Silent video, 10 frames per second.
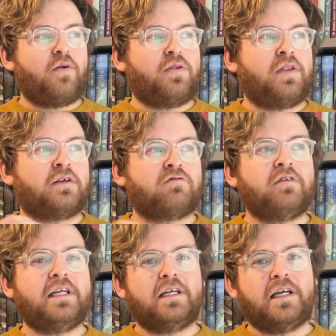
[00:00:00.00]
there's a
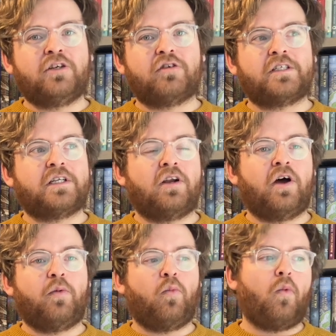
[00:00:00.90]
really interesting
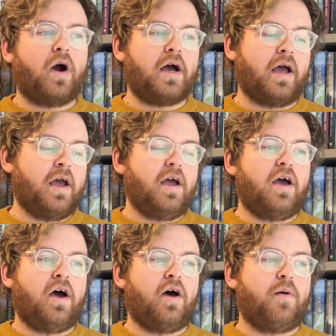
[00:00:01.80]
line where
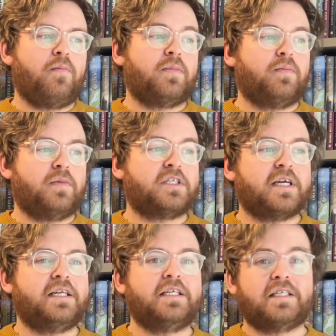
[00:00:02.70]

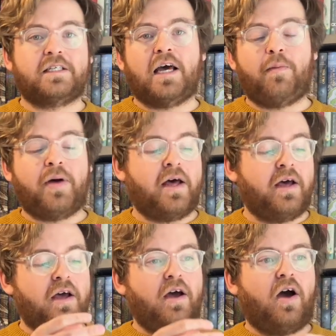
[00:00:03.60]
Mercedes says to Albert,
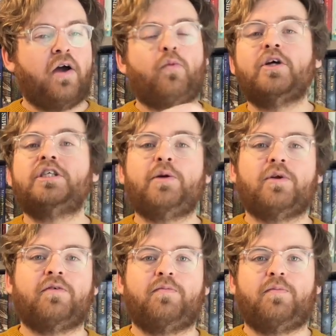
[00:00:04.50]
I wish he would
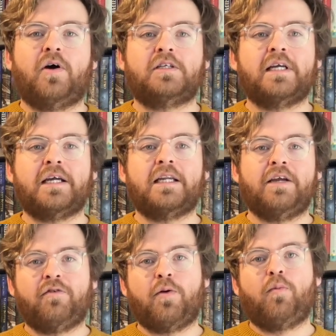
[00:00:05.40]
have partaken
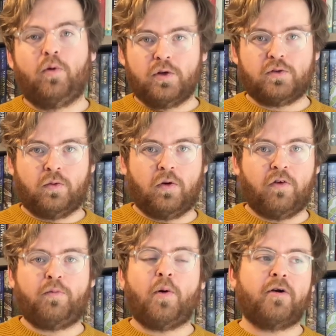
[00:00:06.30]
even a morsel
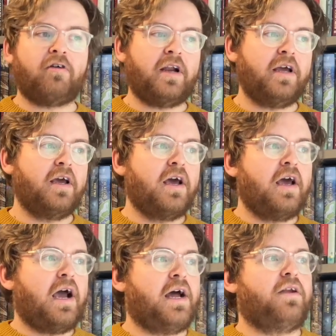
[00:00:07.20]
of pomegranate.
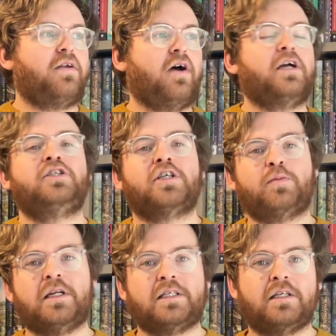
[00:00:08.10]
And I'd just
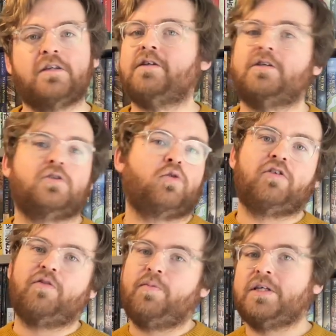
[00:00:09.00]
been listening to the story
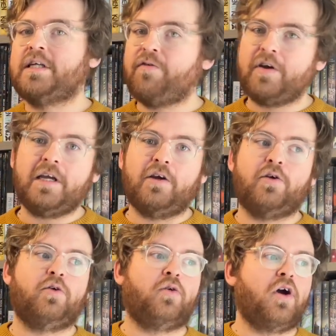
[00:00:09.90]
of Persephone, who